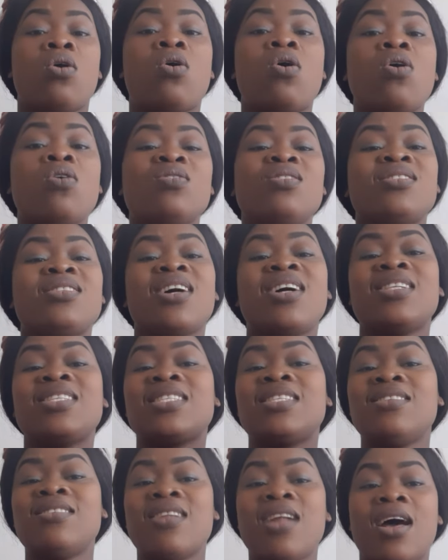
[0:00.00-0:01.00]

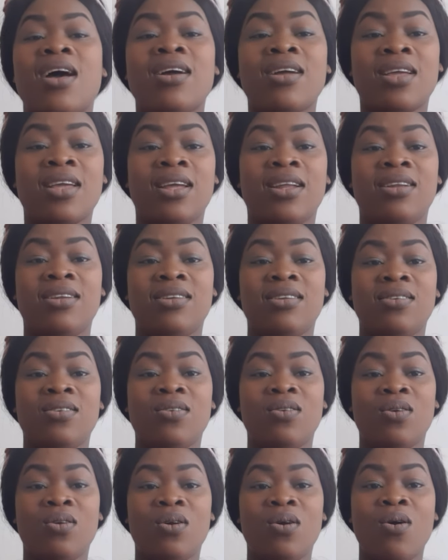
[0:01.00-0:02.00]
Constant nagging
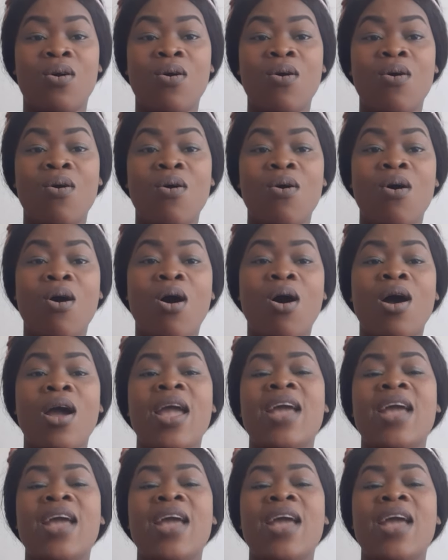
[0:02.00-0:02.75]
or